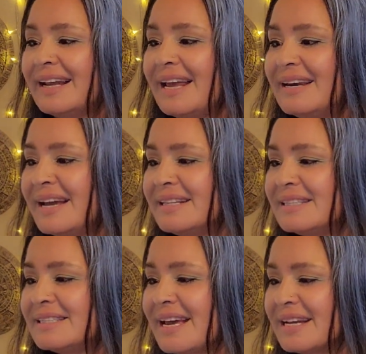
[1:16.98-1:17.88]
Late night
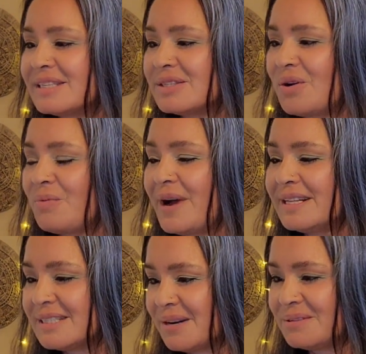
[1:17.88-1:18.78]
sex, so
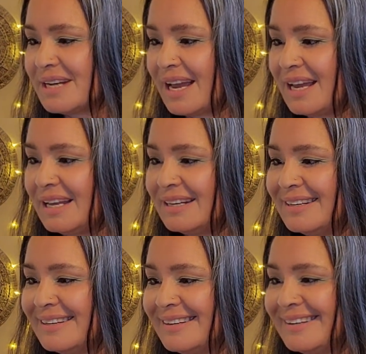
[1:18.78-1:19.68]
wet, so tight.
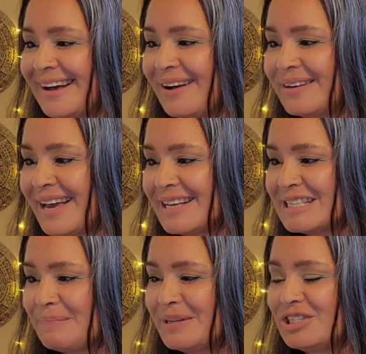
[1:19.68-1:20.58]
I'll
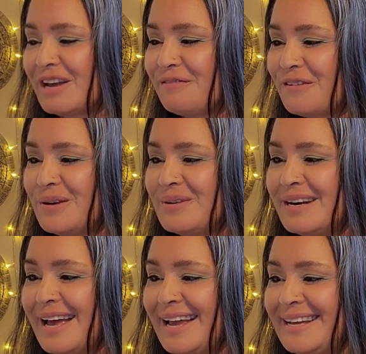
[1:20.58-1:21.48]
gas up a jet for you
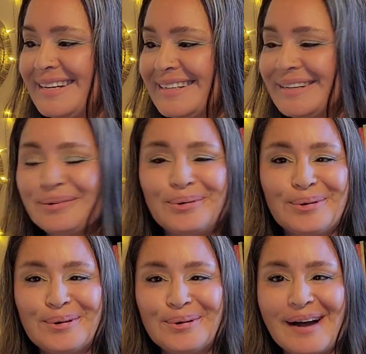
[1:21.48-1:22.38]
tonight.
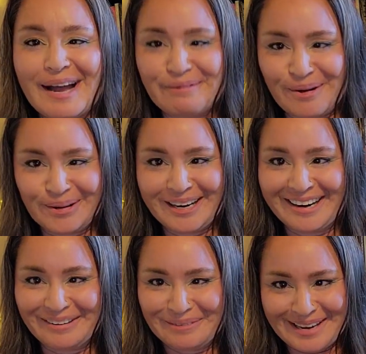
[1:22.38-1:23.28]
Ooh, high
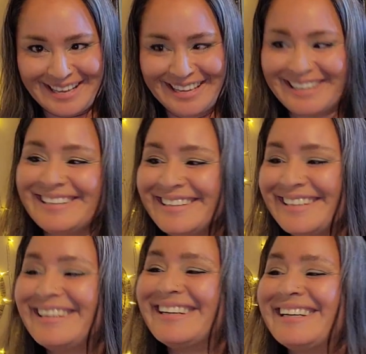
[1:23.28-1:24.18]
roller.
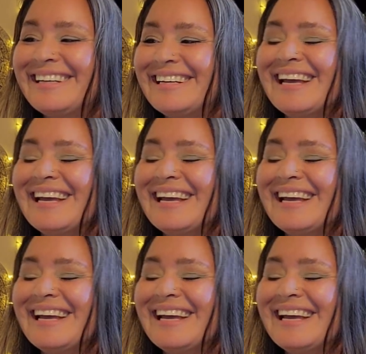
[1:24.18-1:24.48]
What?